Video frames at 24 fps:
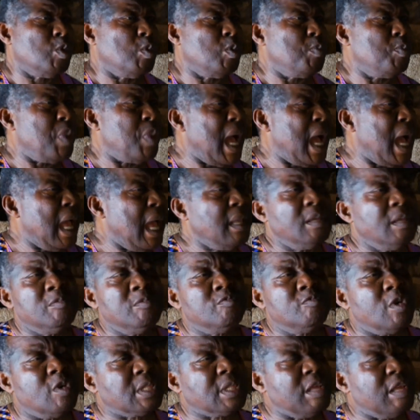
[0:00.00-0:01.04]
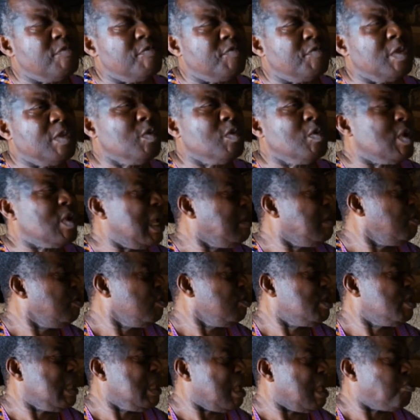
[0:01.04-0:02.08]
to buy whatever, you can
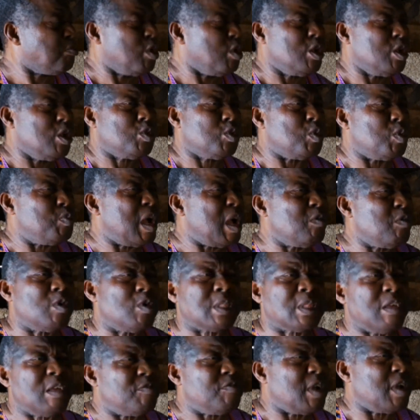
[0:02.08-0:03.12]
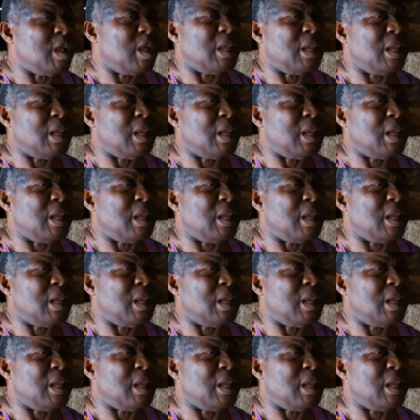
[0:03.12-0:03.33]
use that money to buy whatever I